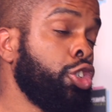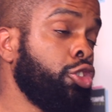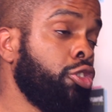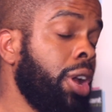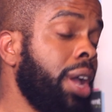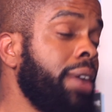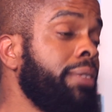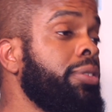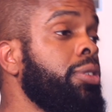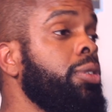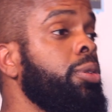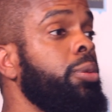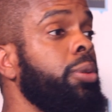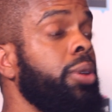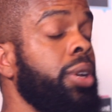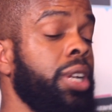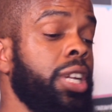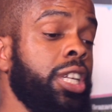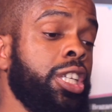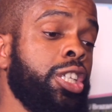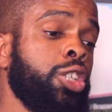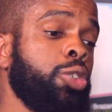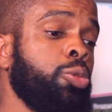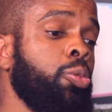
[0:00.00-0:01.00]
strive to it, and
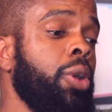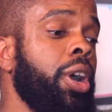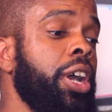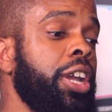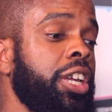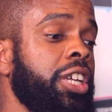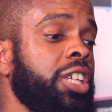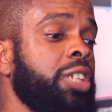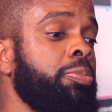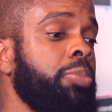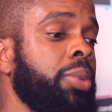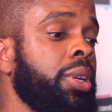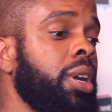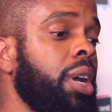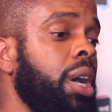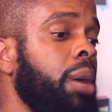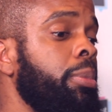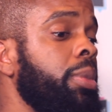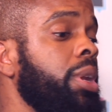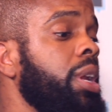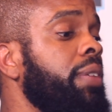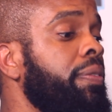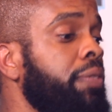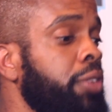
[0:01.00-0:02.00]
that's just why it's
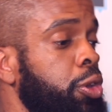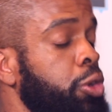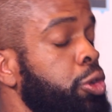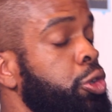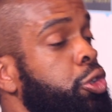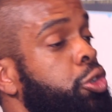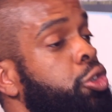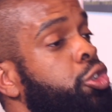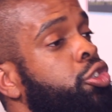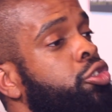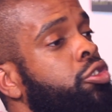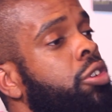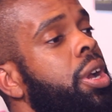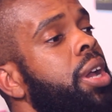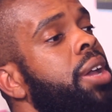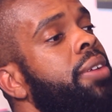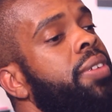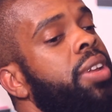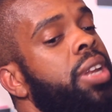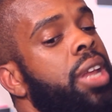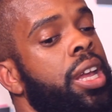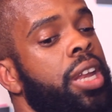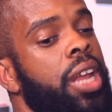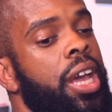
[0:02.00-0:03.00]
becoming. I think you should strive,
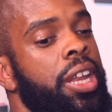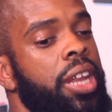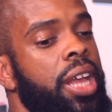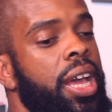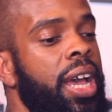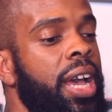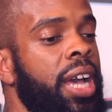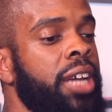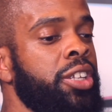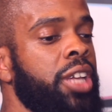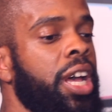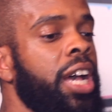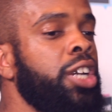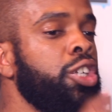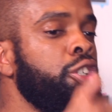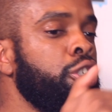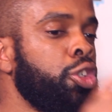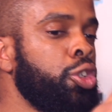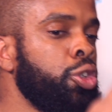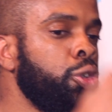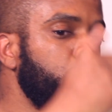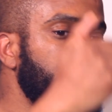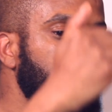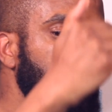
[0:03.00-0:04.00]
and
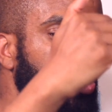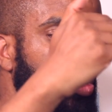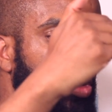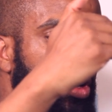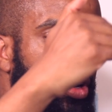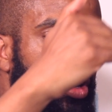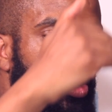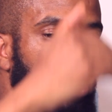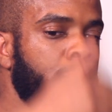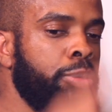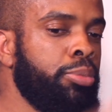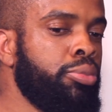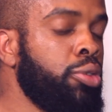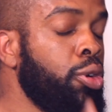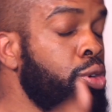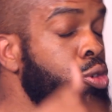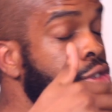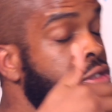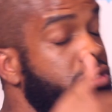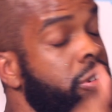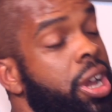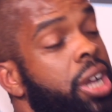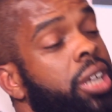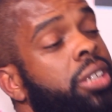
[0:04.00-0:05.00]
as you
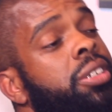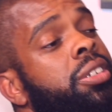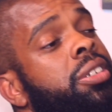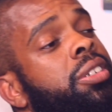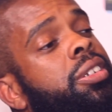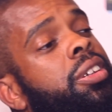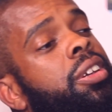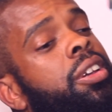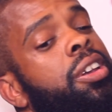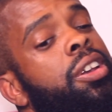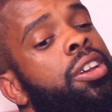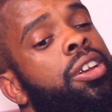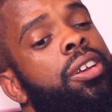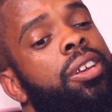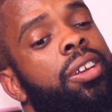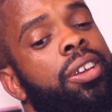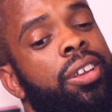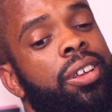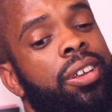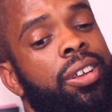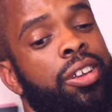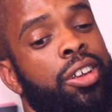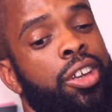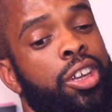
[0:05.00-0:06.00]
progress,
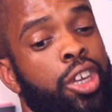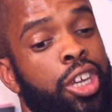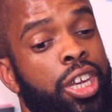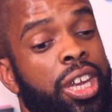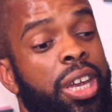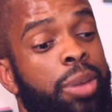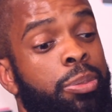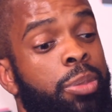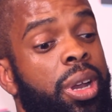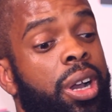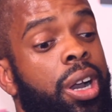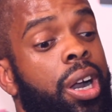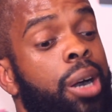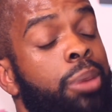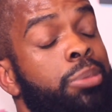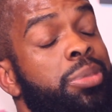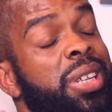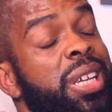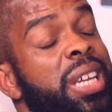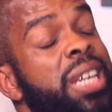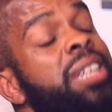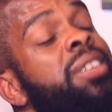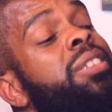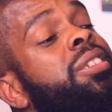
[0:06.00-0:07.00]
it becomes
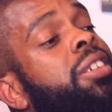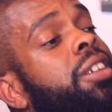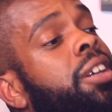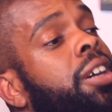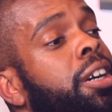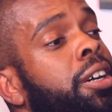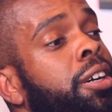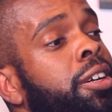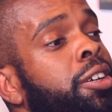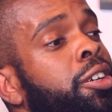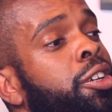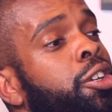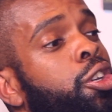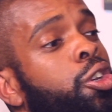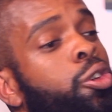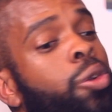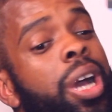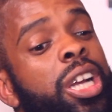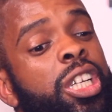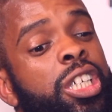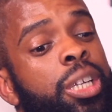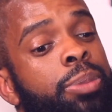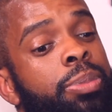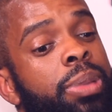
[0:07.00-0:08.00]
easier you
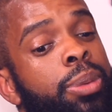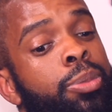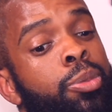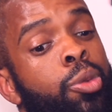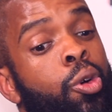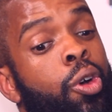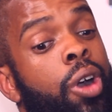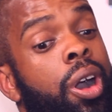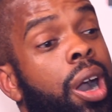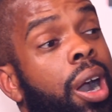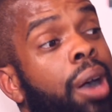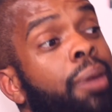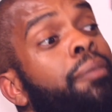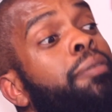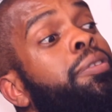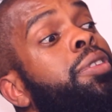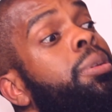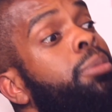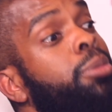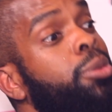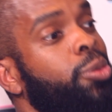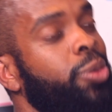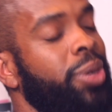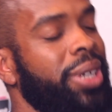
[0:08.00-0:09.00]
actually be more
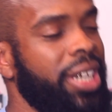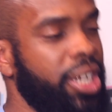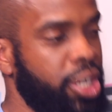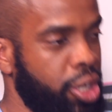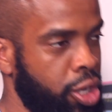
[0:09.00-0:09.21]
comfortable in